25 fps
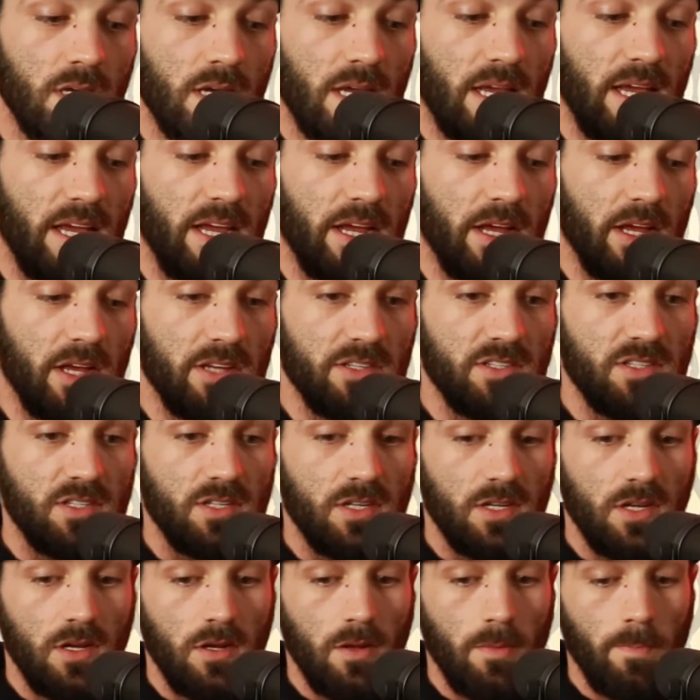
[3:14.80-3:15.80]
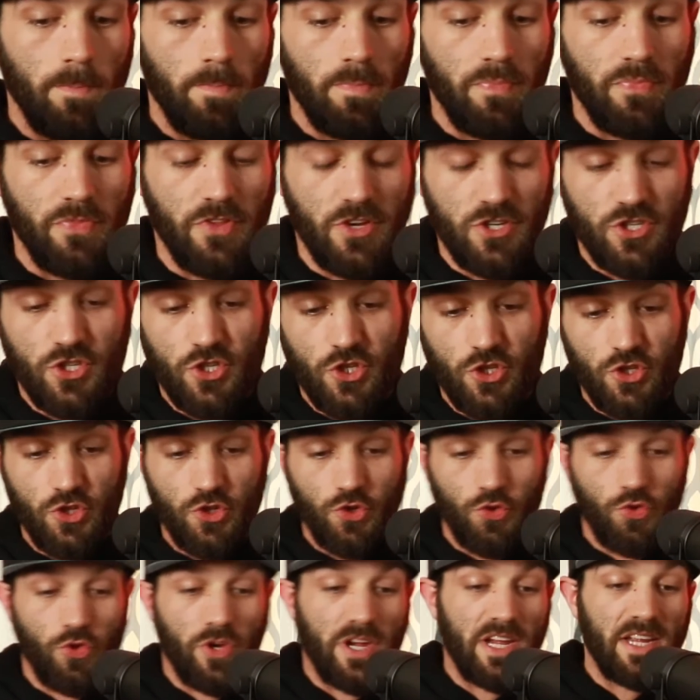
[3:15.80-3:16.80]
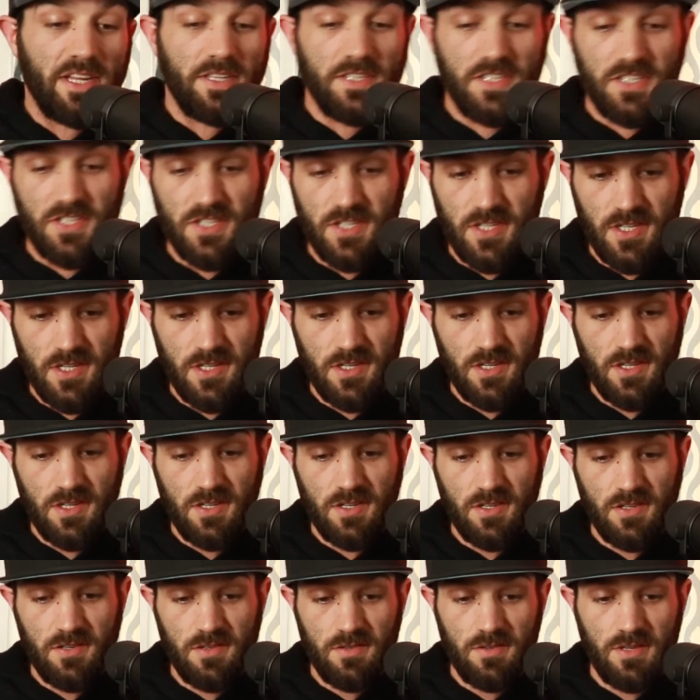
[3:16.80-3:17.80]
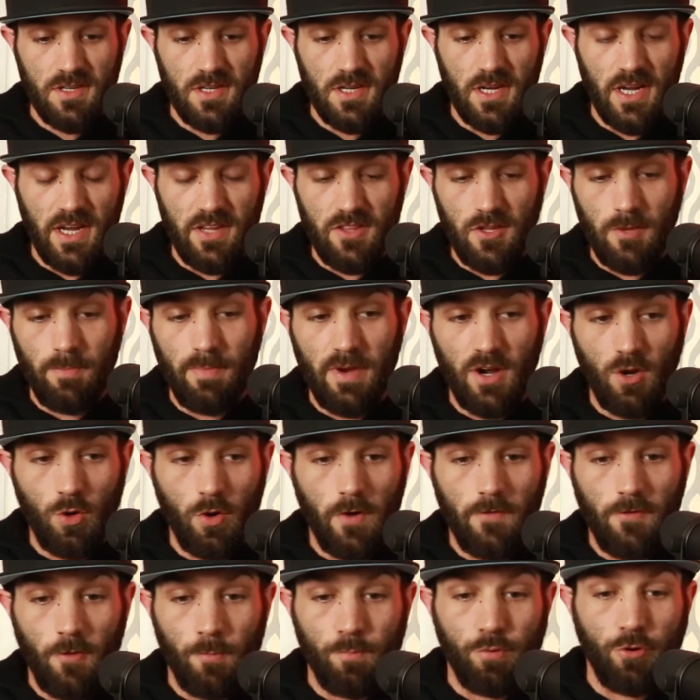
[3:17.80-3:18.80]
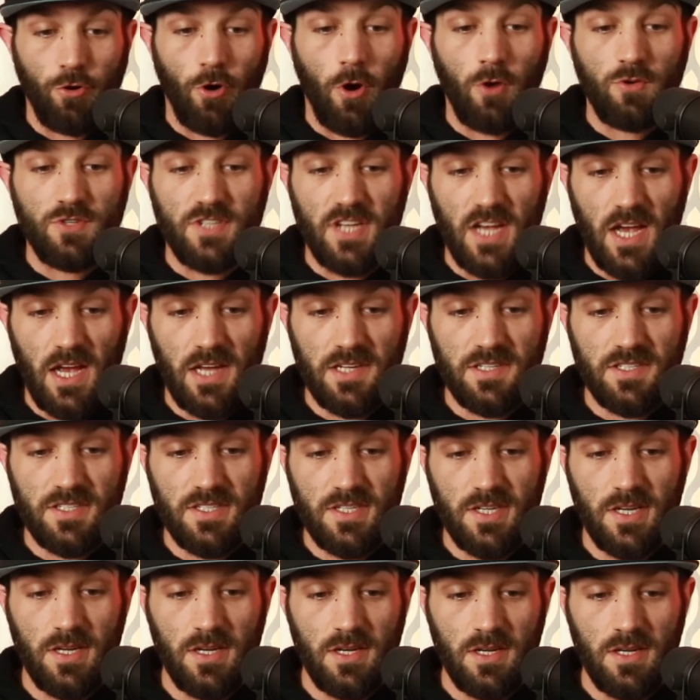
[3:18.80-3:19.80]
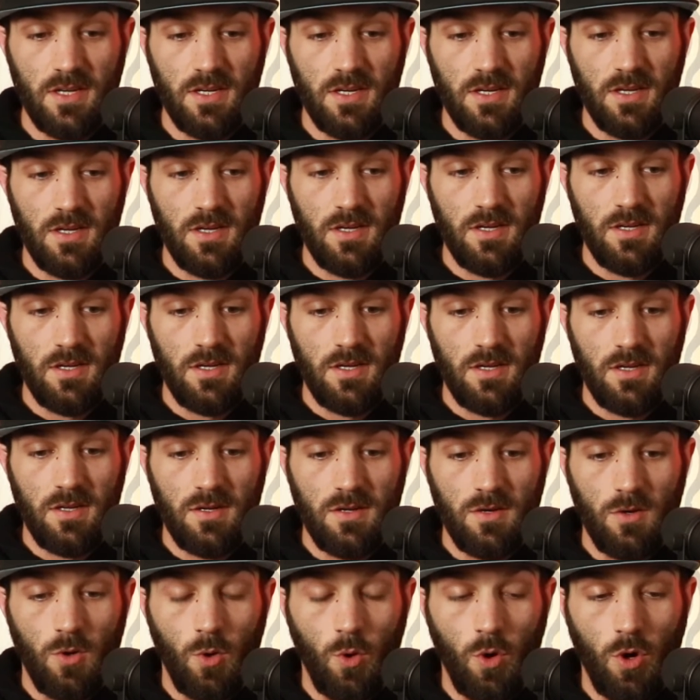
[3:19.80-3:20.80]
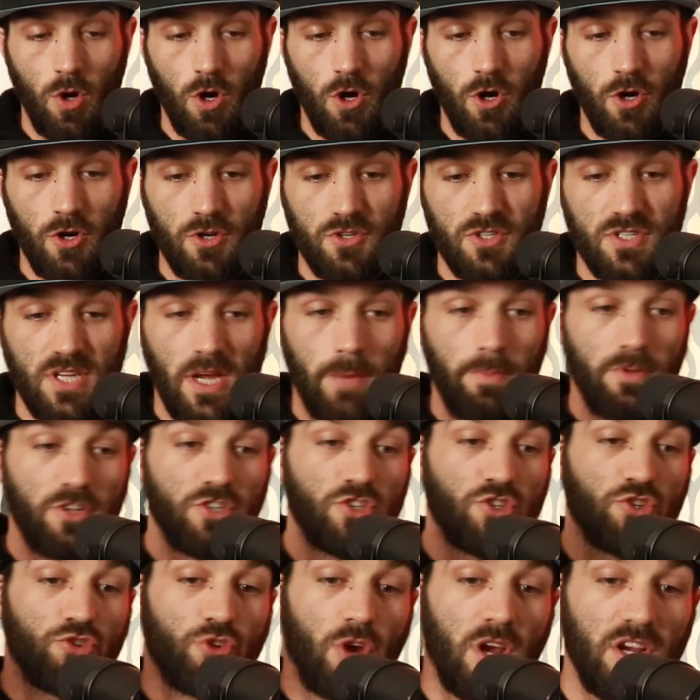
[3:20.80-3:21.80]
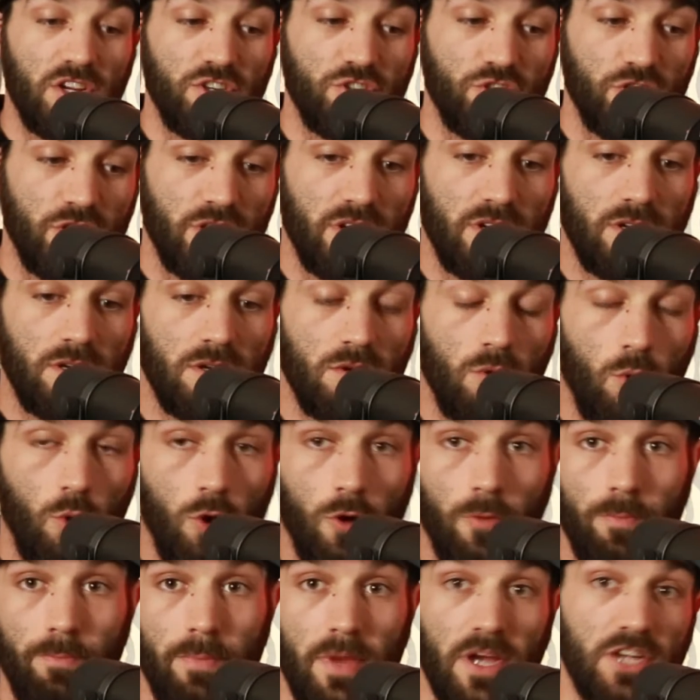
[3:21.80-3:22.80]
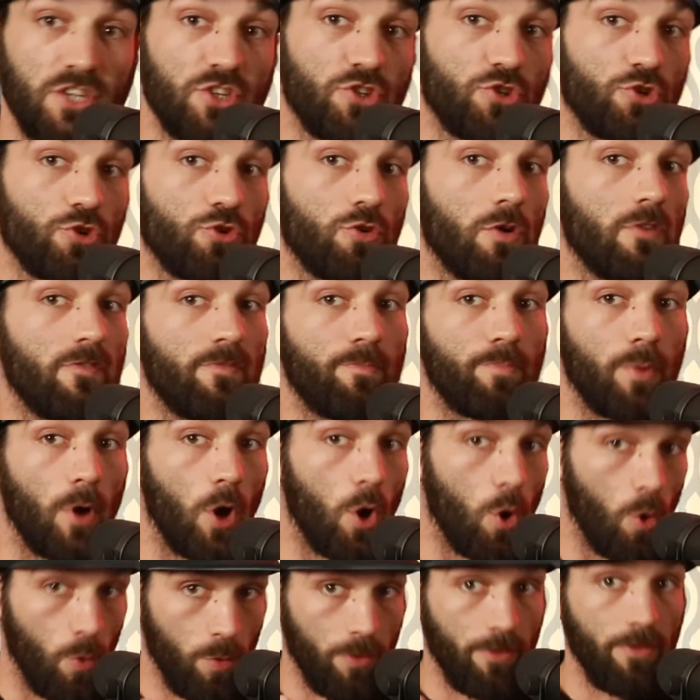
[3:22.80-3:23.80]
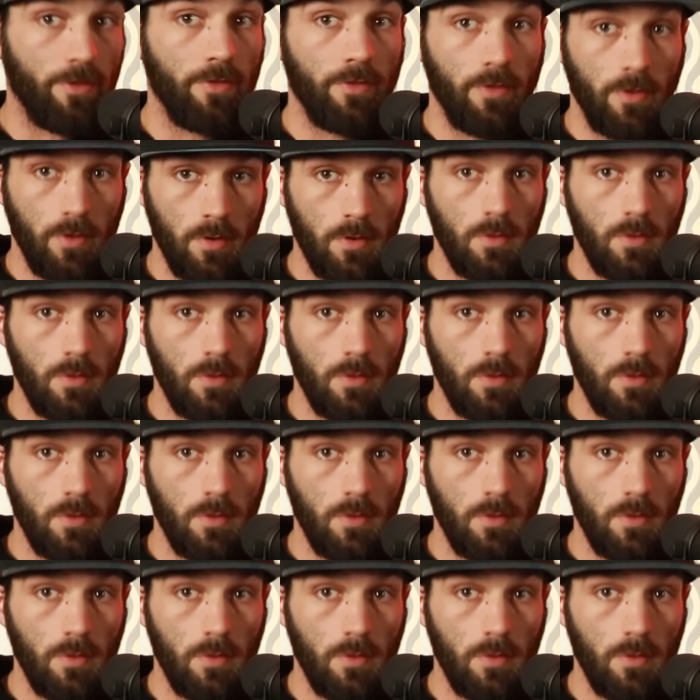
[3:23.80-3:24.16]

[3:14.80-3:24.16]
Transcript: Is the streets in the middle of a protest or demonstration or mixture of both,